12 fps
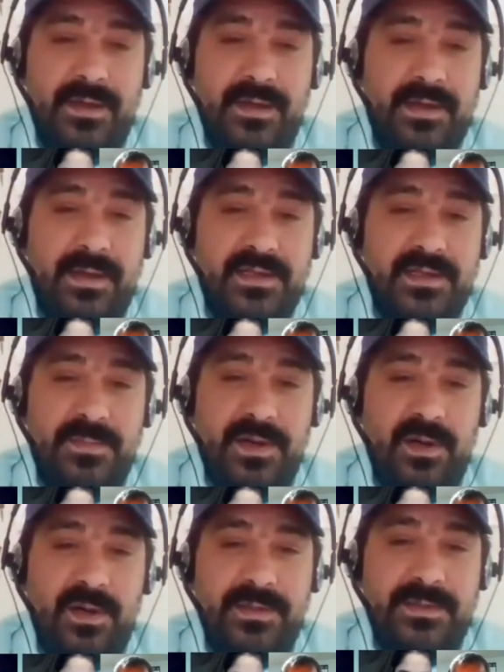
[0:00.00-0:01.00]
of the
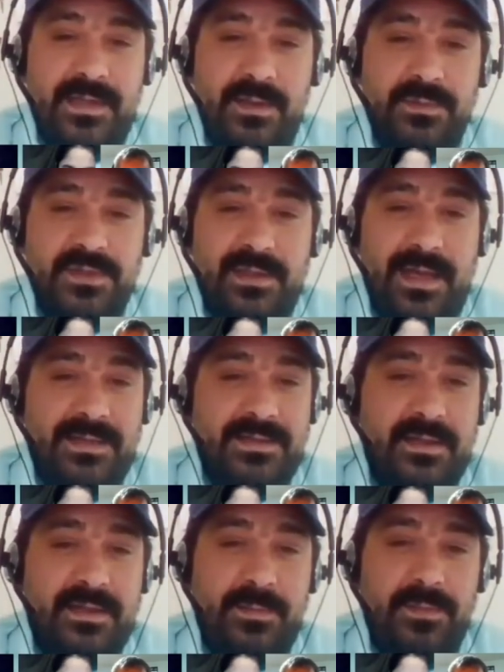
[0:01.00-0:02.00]
experiments that was
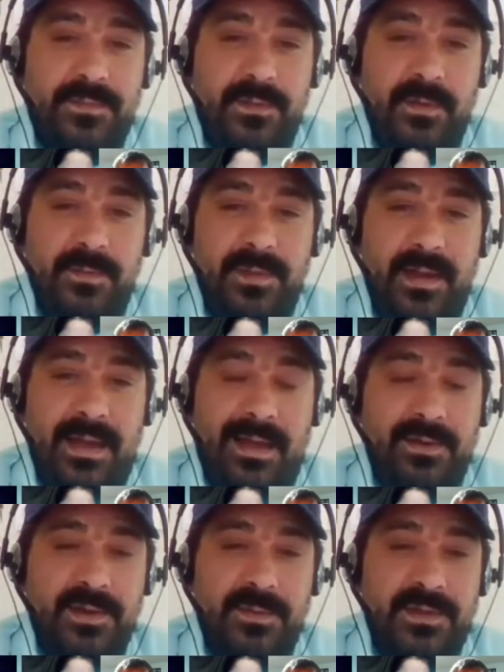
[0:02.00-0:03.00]
classically performed by
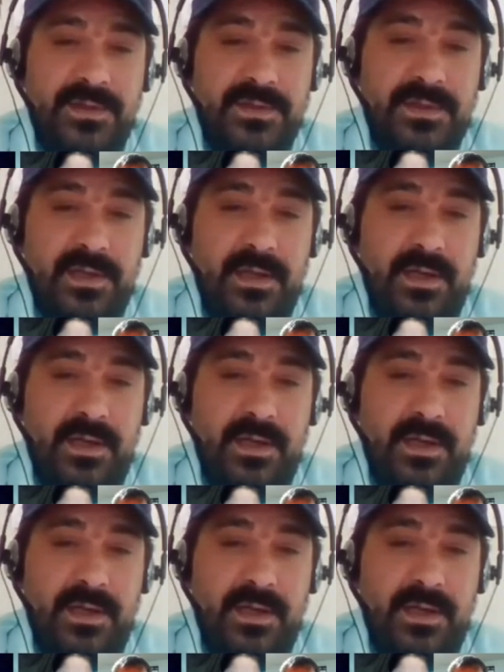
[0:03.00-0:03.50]
alchemists